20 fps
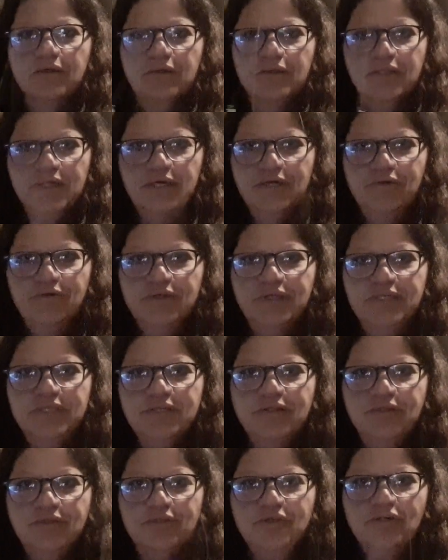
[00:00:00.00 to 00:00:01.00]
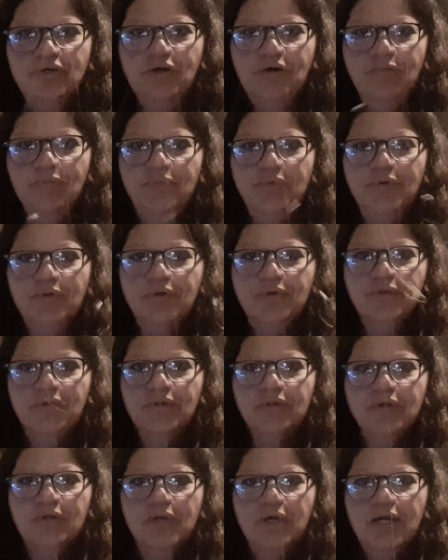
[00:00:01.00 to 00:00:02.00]
There it is on the top.
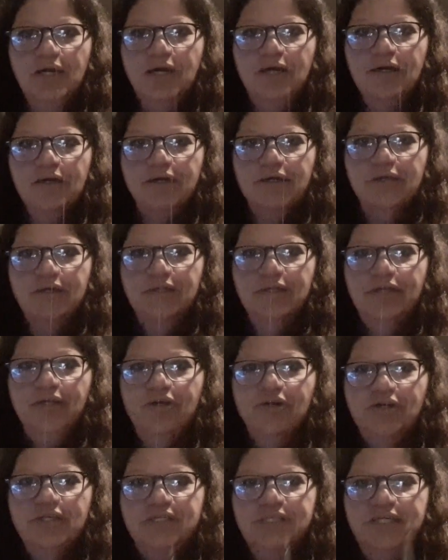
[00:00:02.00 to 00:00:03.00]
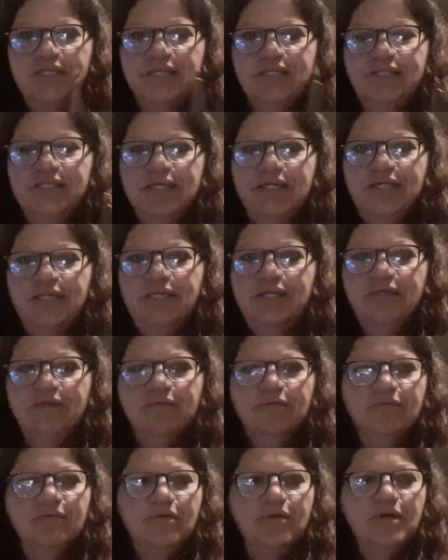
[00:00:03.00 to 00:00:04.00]
And then you've got your sinker down
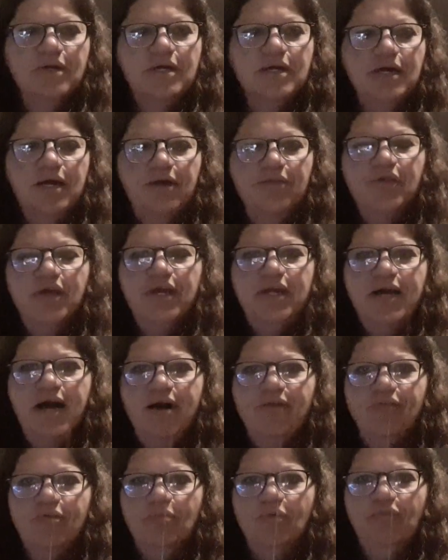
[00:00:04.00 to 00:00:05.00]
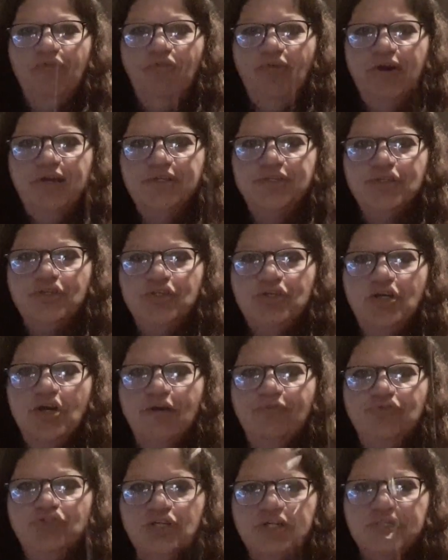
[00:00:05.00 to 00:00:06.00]
here. And there you have it, my friends. You
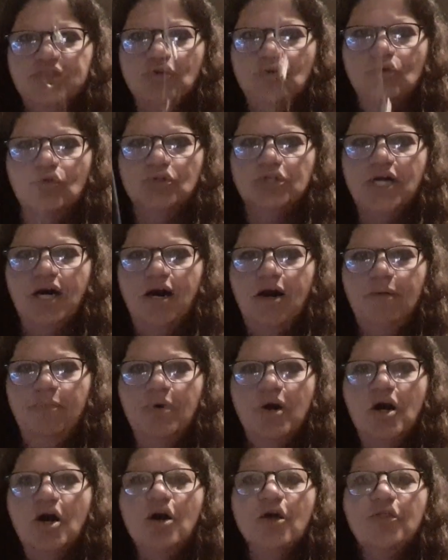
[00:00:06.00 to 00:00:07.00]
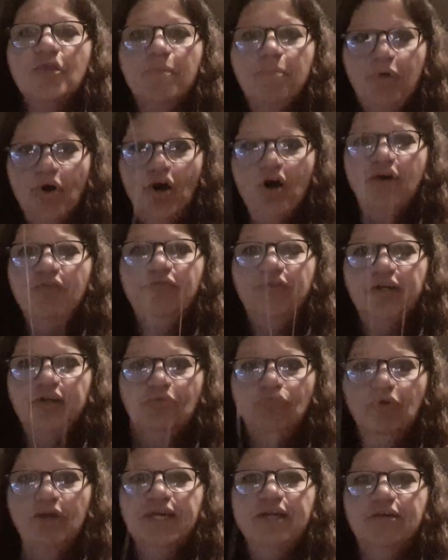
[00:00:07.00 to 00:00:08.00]
have just hooked up the perfect
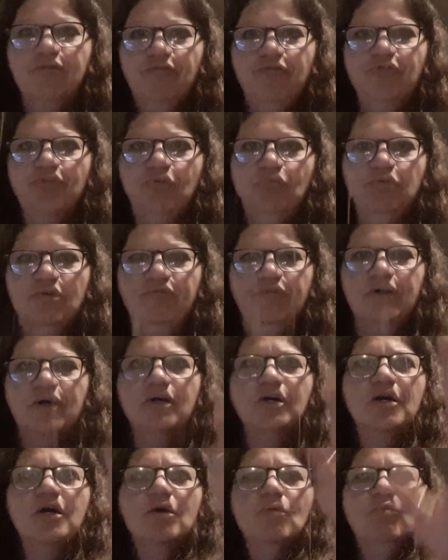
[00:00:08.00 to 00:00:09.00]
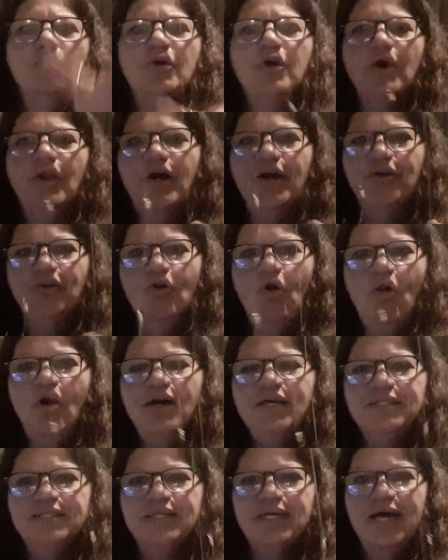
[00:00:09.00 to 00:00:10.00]
rig for the river. We've got a
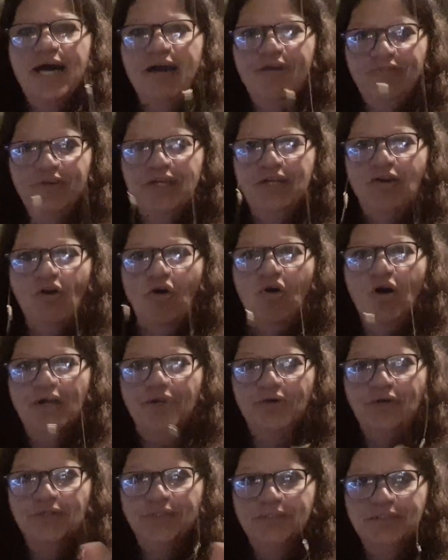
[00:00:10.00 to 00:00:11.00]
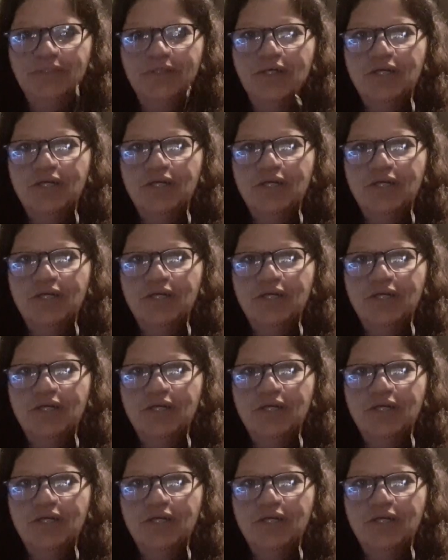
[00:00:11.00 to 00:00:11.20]
nice heavy line on